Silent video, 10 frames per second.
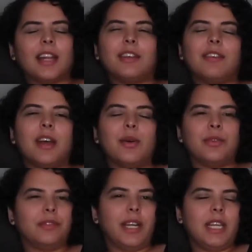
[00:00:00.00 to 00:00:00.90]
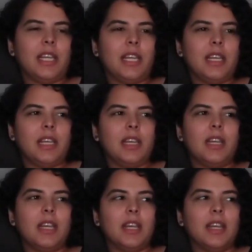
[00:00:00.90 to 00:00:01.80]
I love how already he
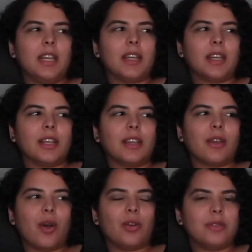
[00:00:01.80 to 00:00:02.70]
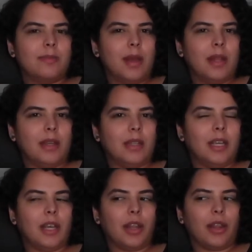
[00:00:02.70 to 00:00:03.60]
calls Bella
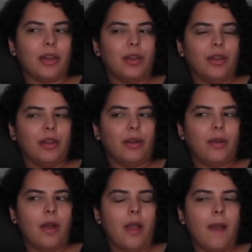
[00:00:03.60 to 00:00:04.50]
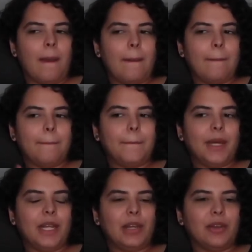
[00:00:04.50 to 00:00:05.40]
like the girl,
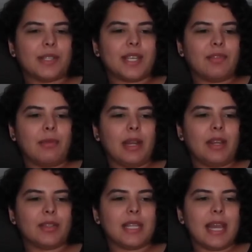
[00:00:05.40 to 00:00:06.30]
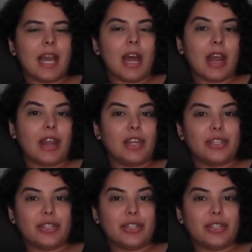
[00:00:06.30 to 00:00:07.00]
but he calls everybody else like the